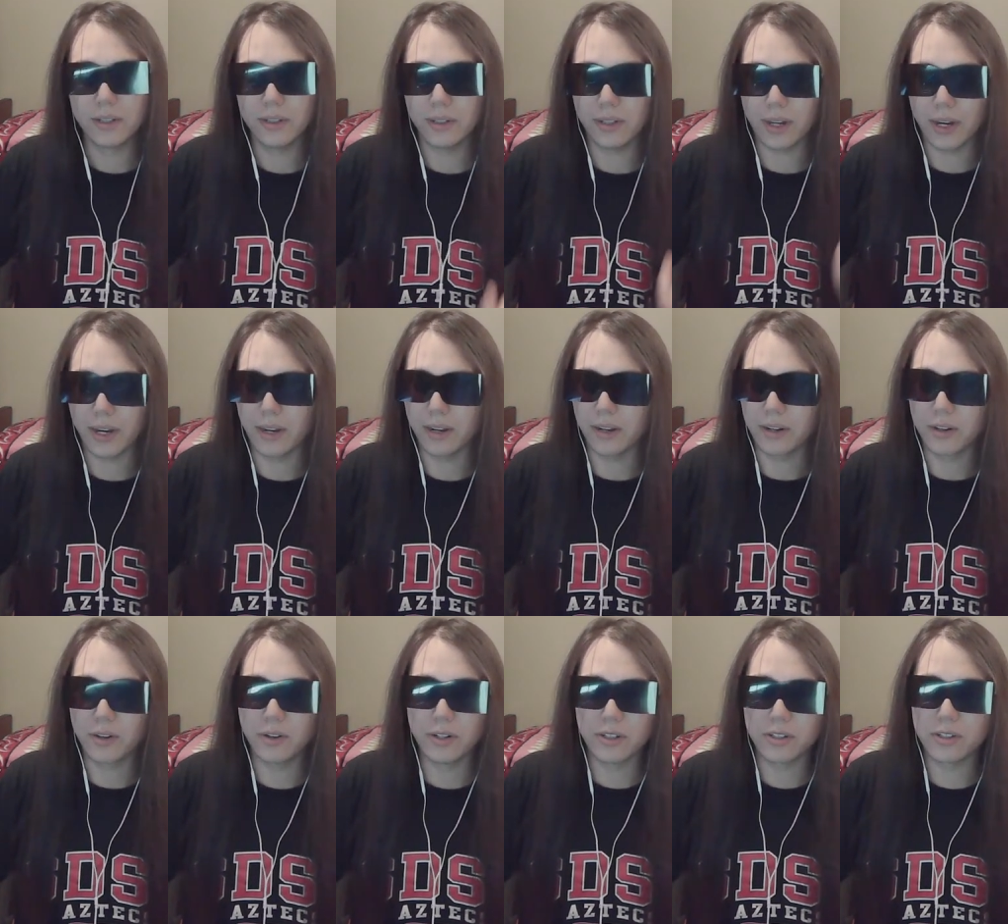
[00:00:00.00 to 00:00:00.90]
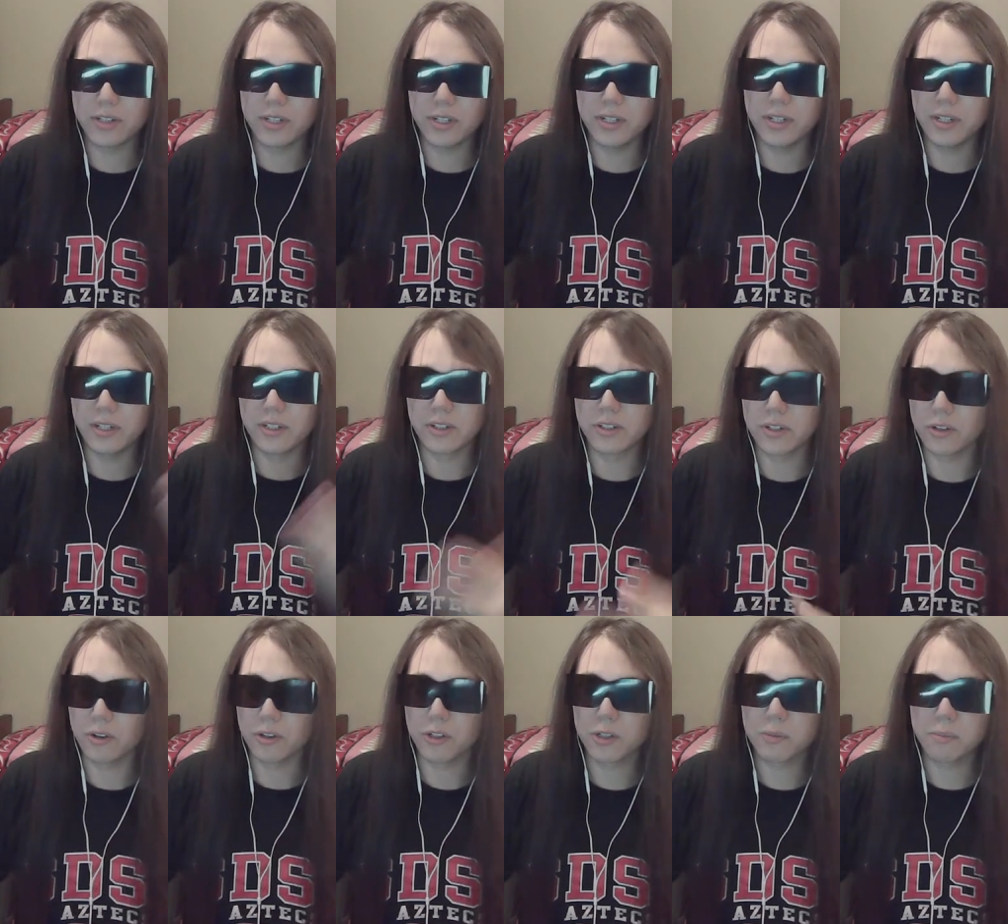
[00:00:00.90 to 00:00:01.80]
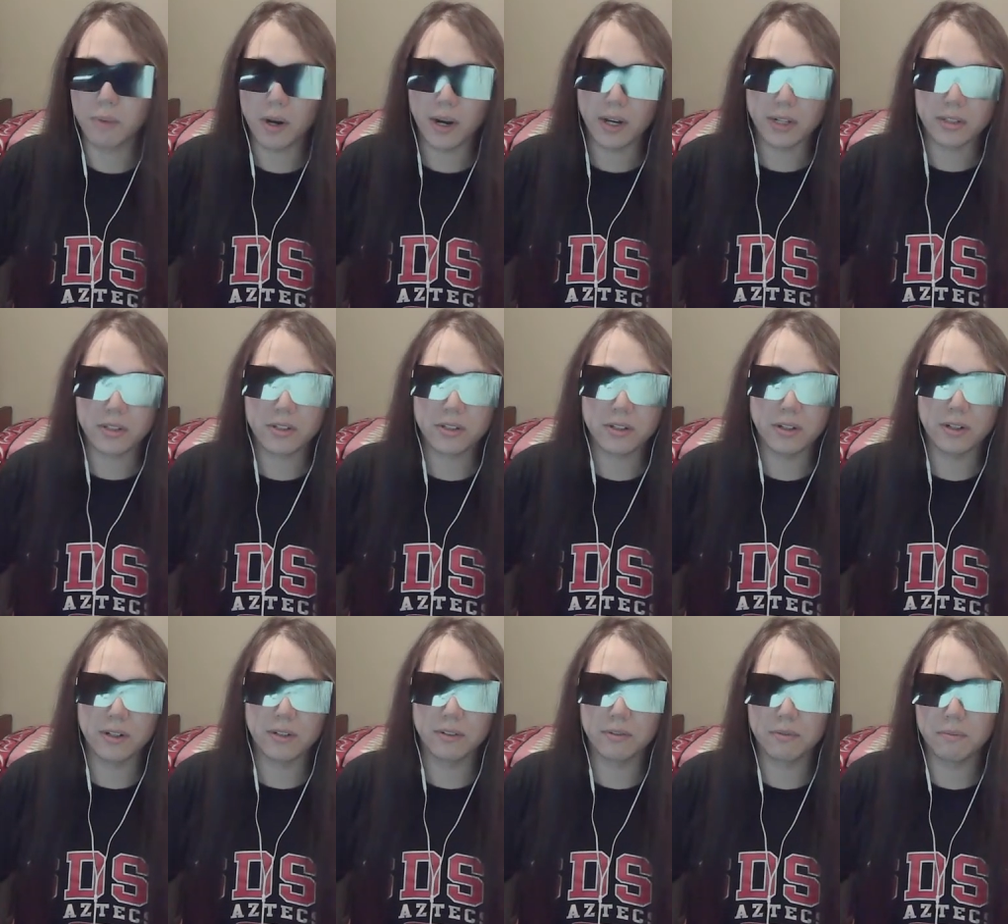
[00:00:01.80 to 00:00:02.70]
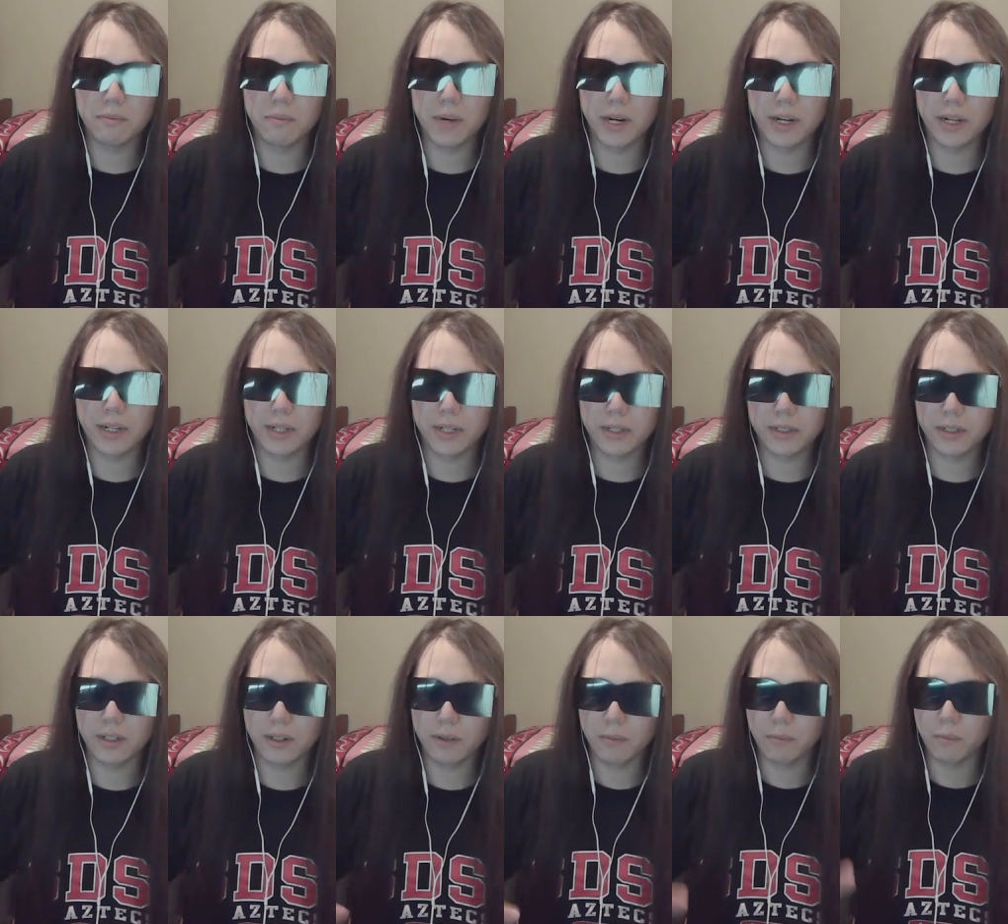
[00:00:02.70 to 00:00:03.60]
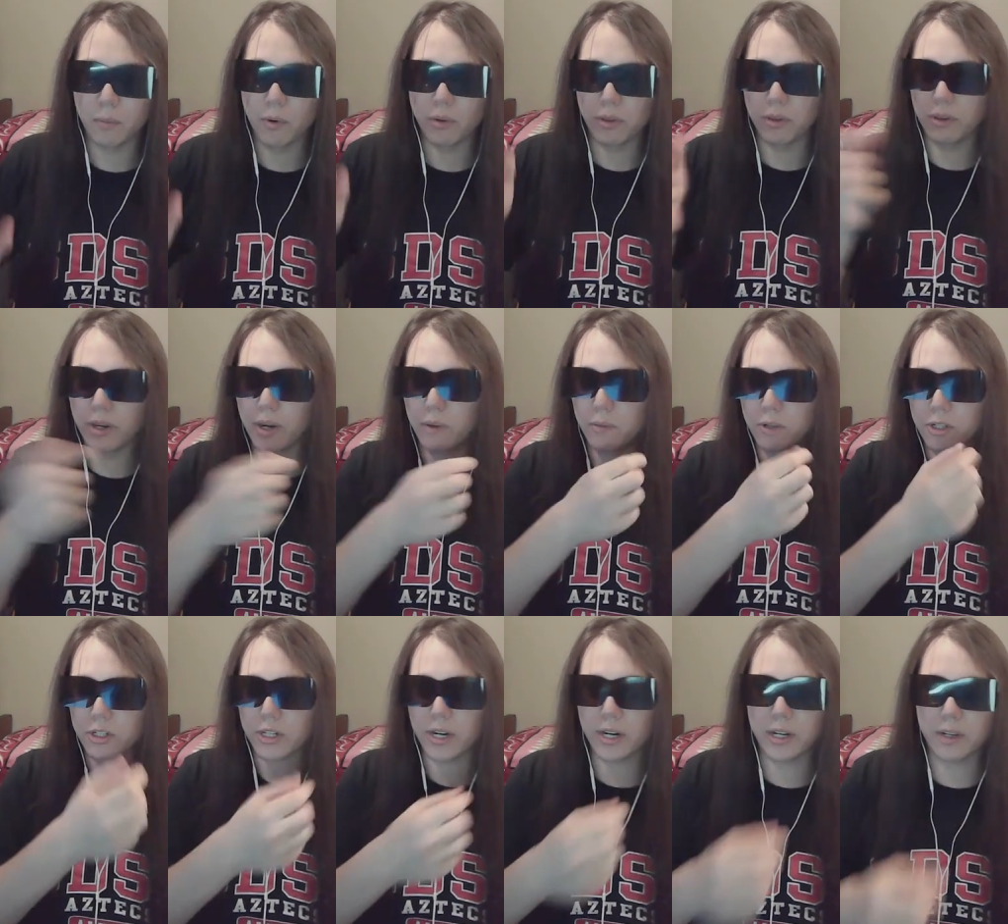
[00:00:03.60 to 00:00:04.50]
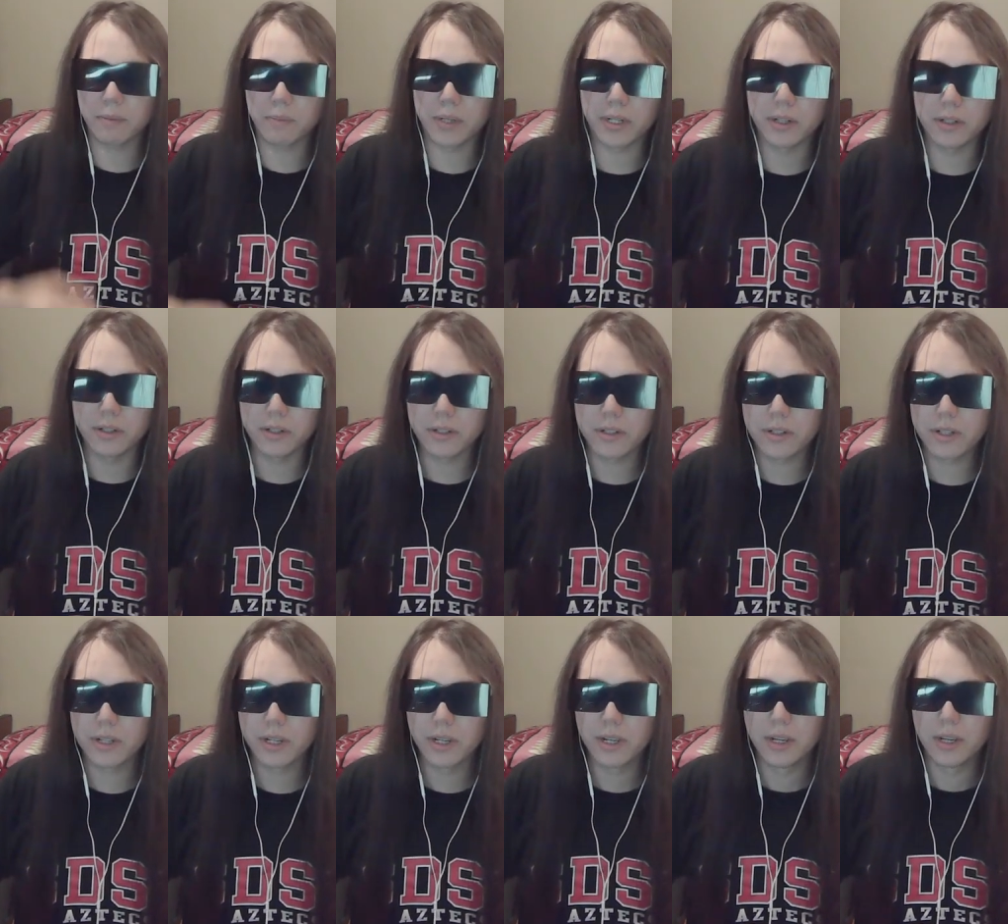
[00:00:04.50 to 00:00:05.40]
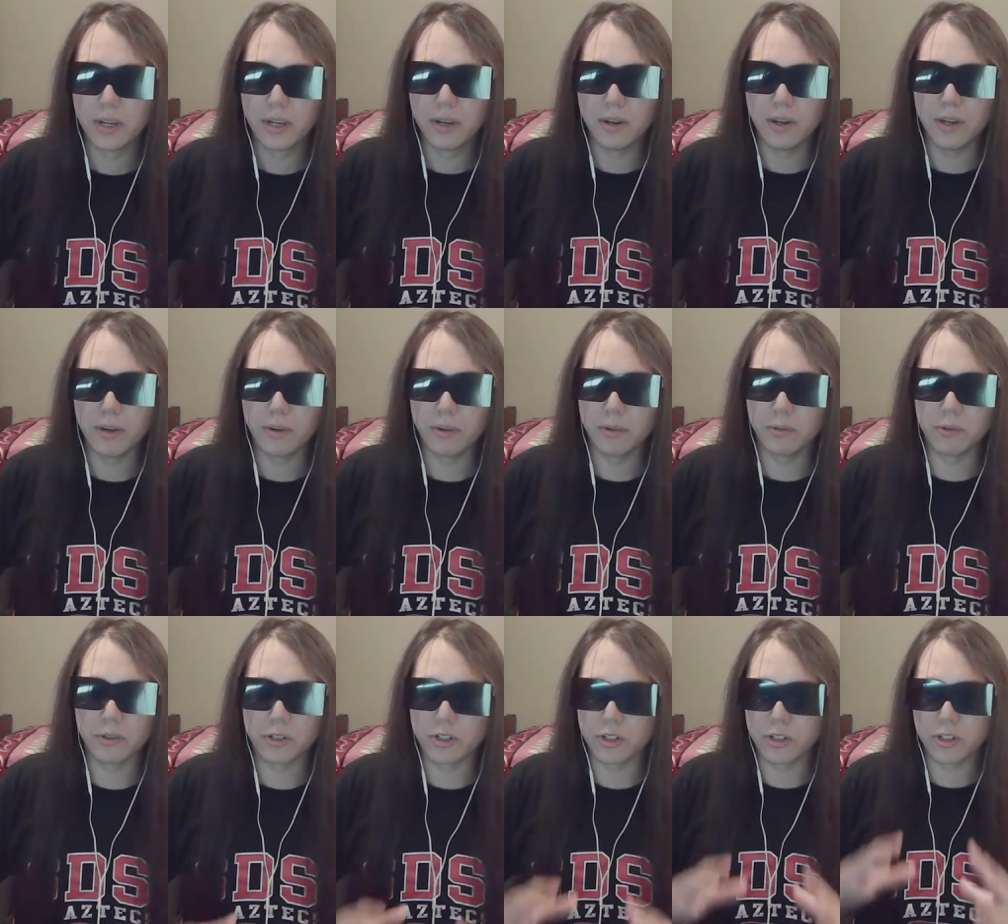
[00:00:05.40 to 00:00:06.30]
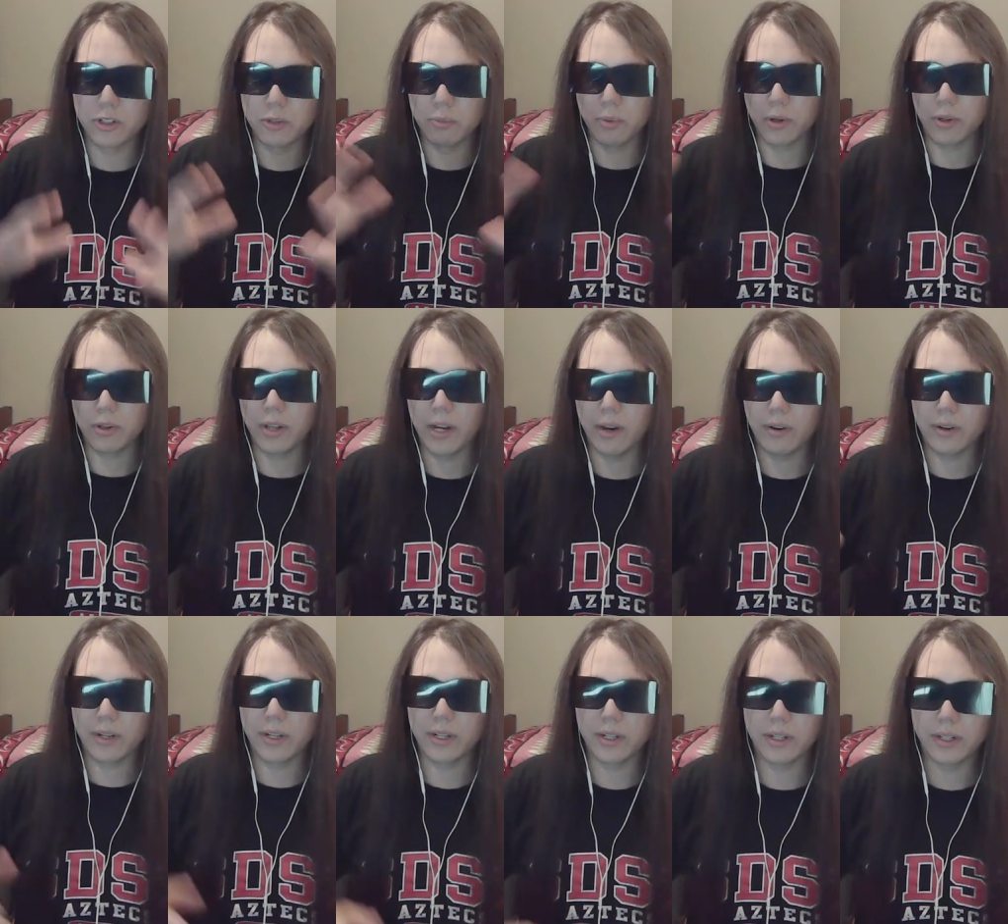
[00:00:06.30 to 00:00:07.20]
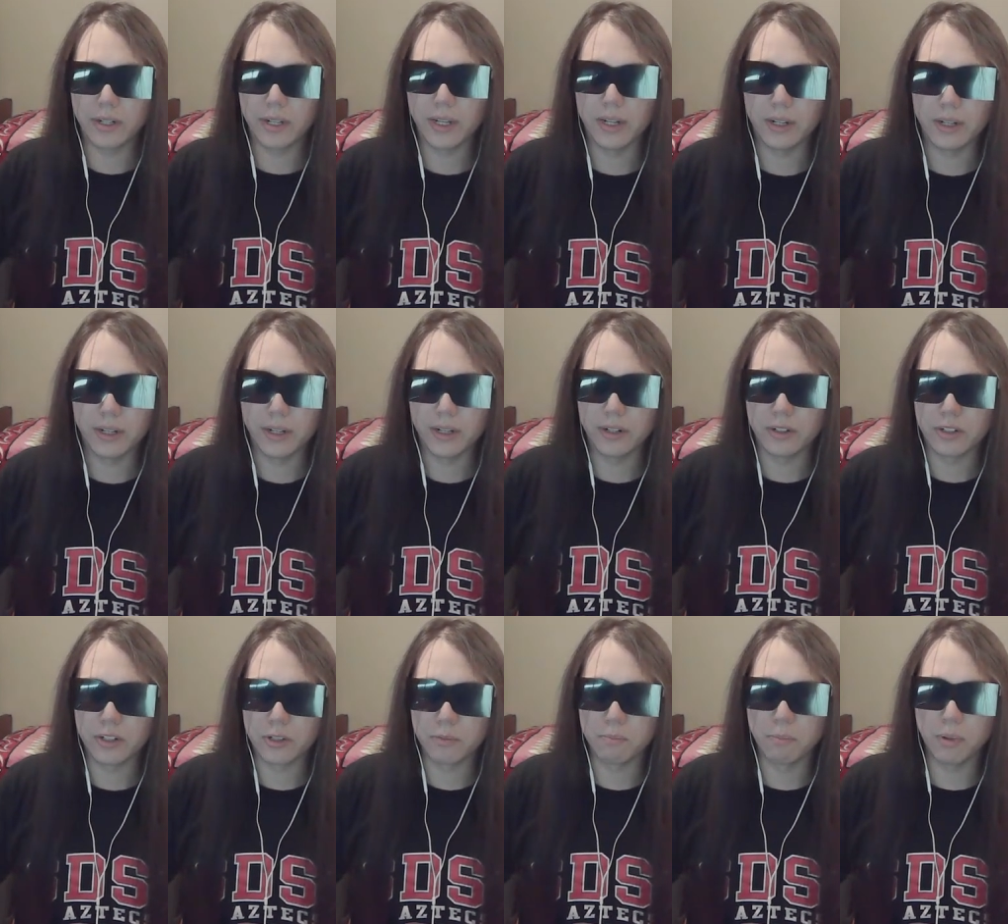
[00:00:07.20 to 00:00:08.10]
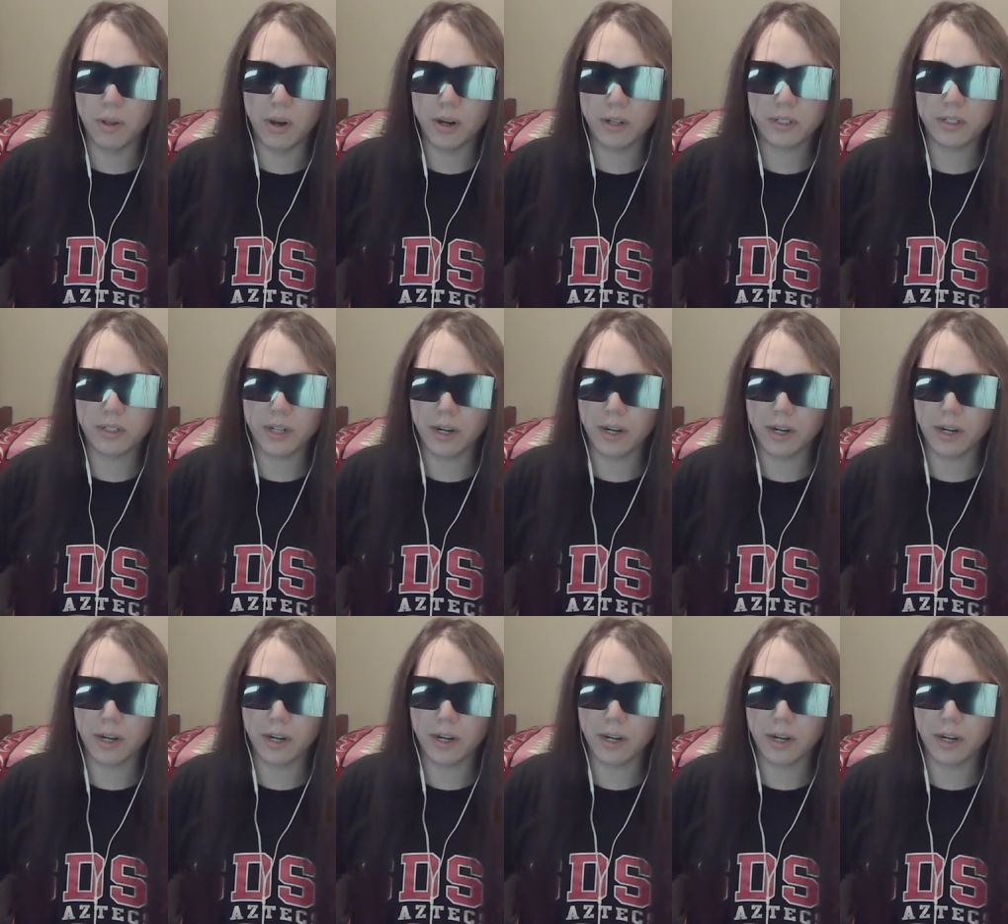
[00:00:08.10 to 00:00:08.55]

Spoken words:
I couldn't see in certain spots of my where the light was shining because it was just super cloudy and it just blocked.